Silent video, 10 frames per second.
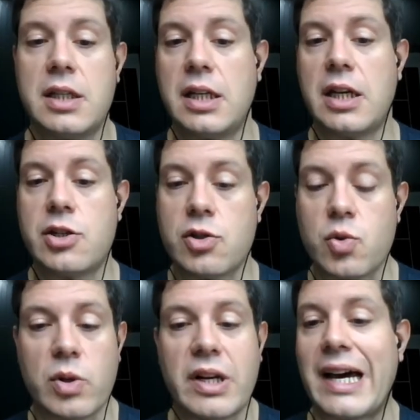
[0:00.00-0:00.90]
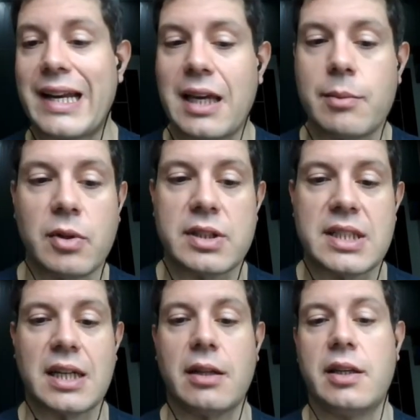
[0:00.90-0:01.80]
Teenagers were not able
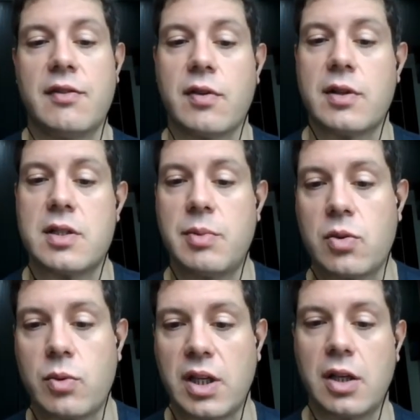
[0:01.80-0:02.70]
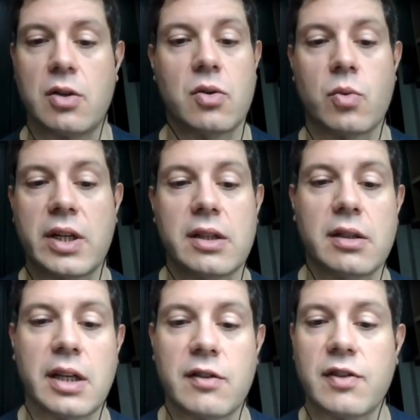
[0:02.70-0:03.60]
to tell the difference between
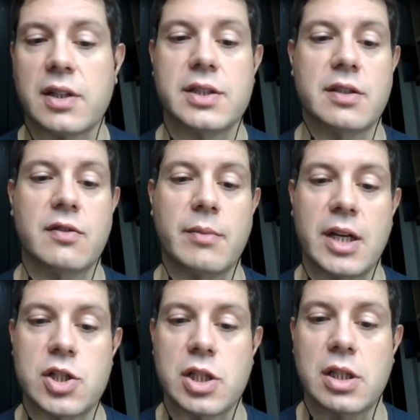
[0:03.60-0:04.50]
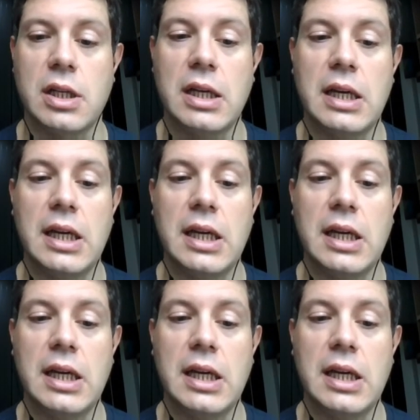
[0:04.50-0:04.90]
real and false information